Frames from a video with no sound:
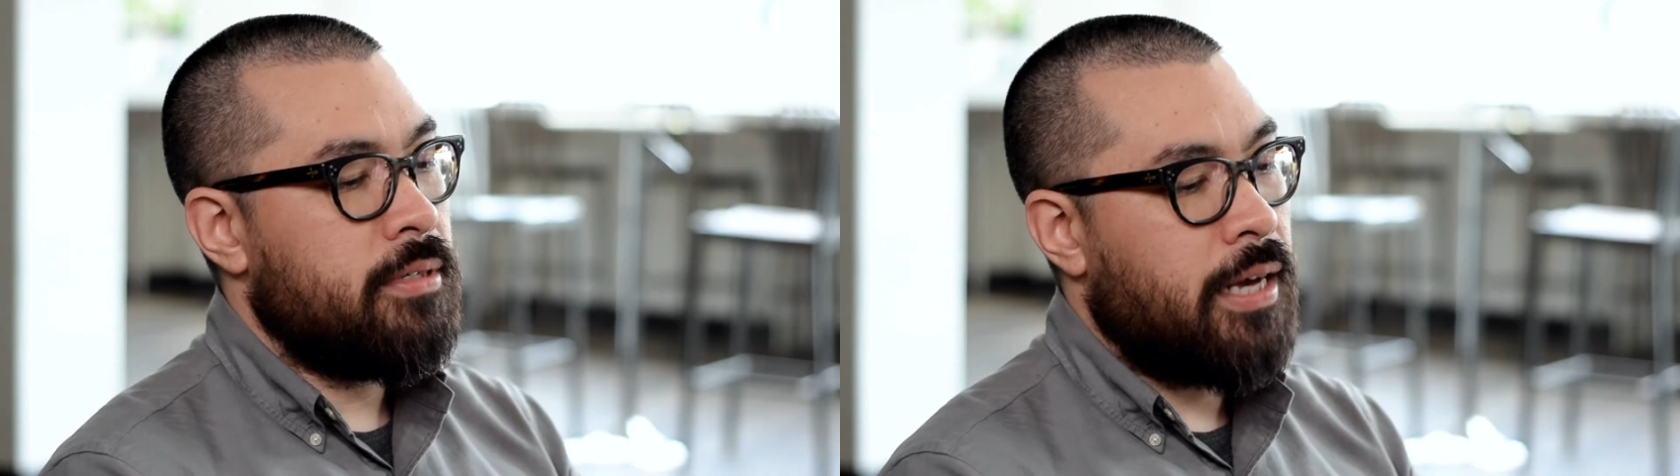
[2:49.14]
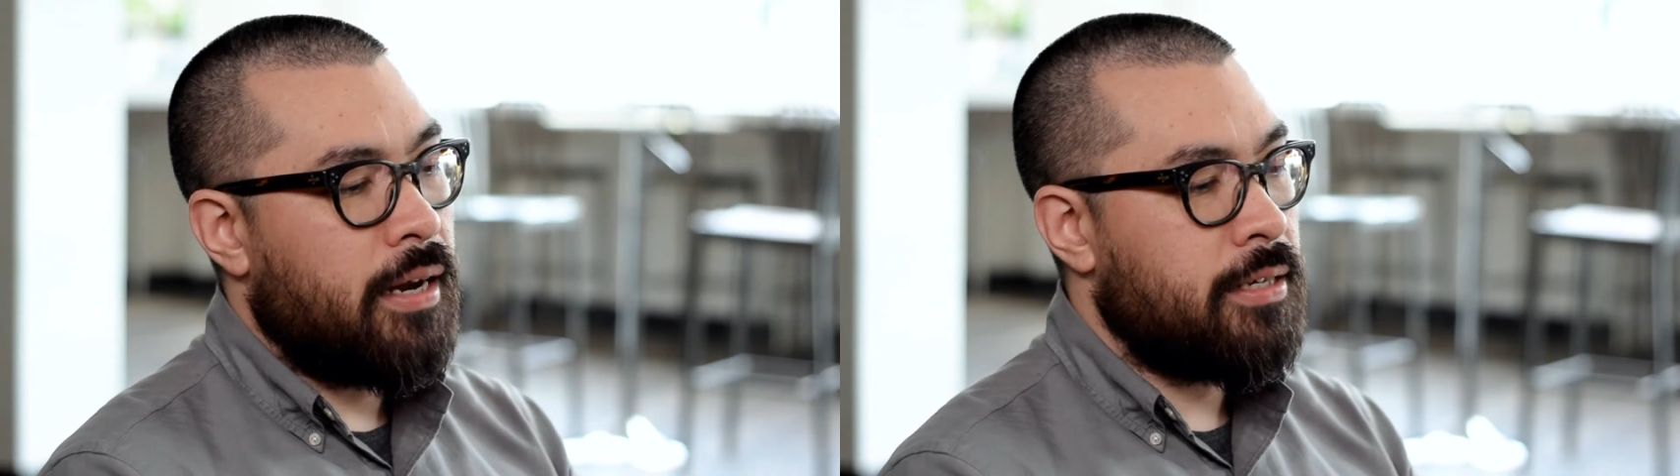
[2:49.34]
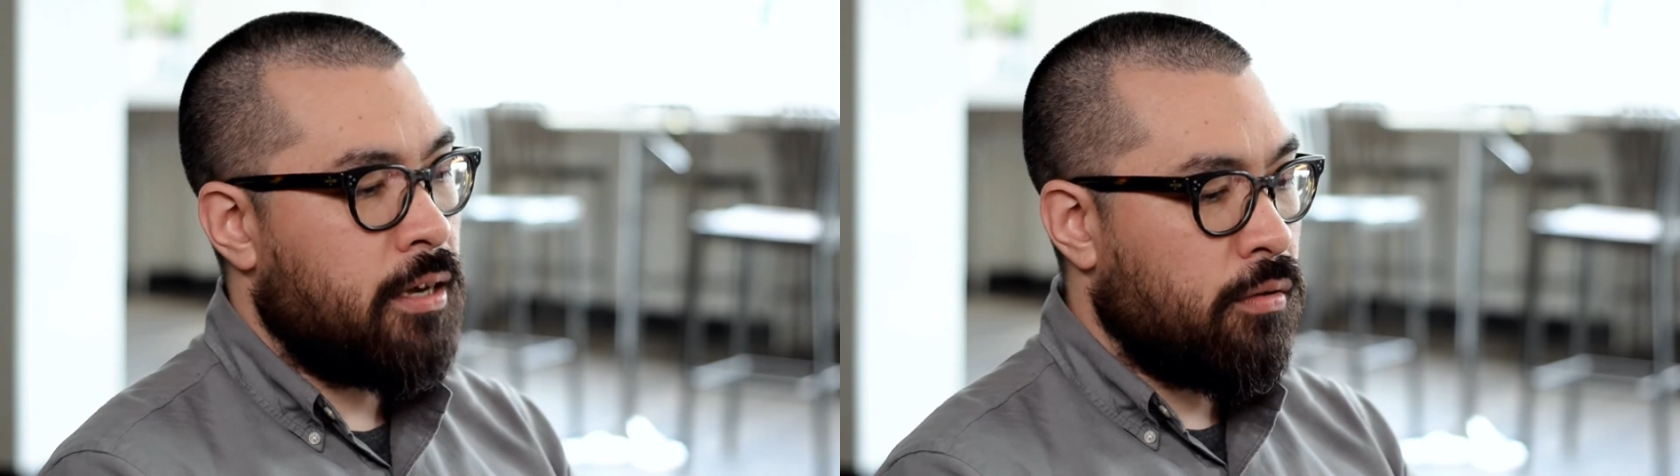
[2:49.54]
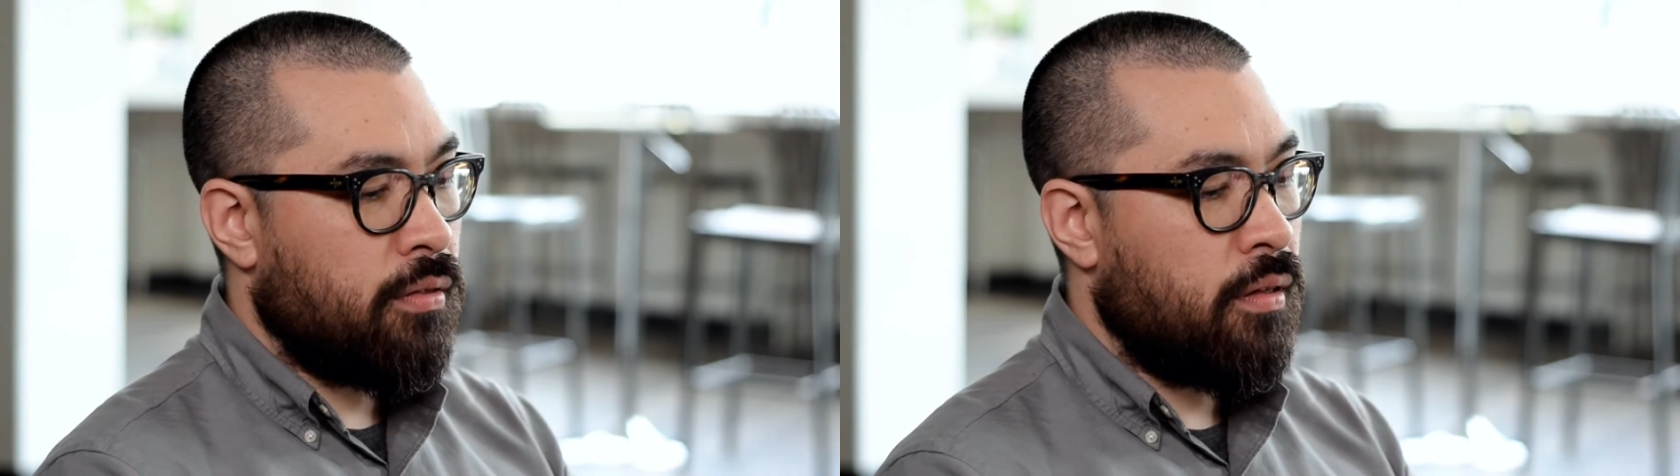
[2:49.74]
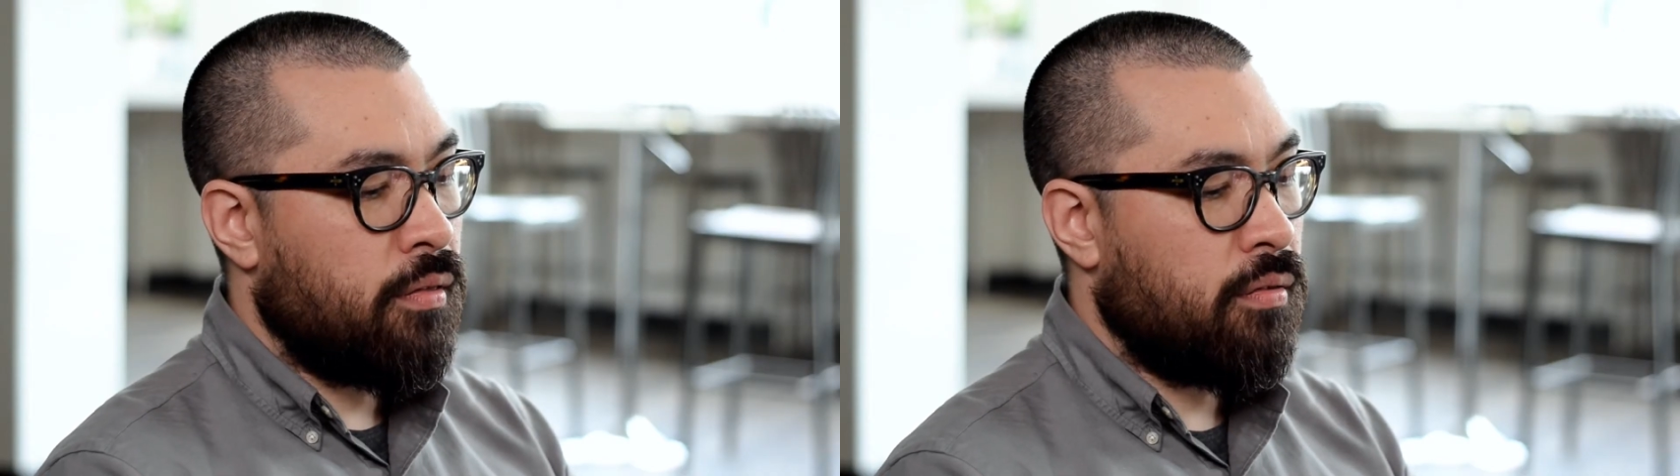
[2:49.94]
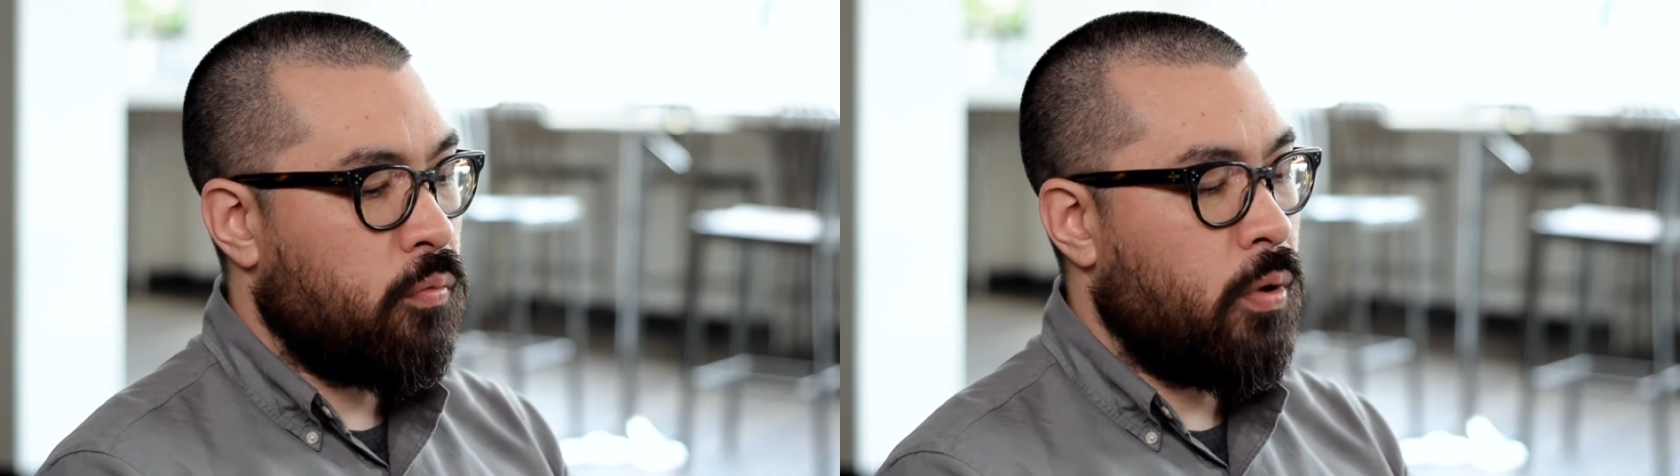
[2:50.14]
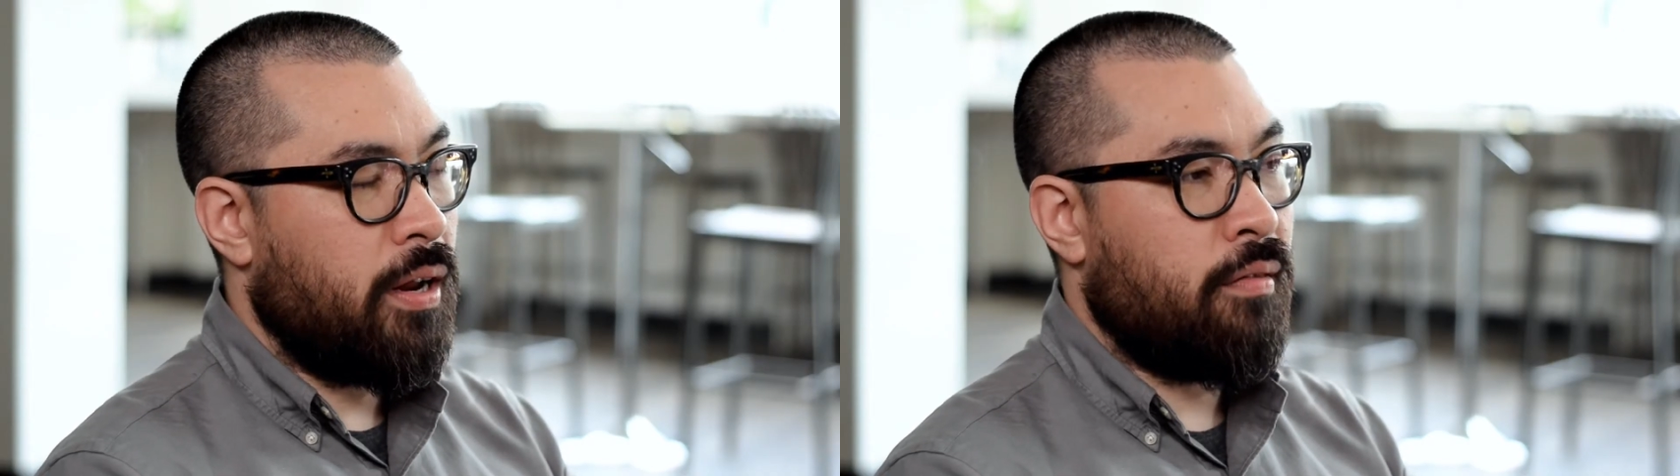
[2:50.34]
Data tells us what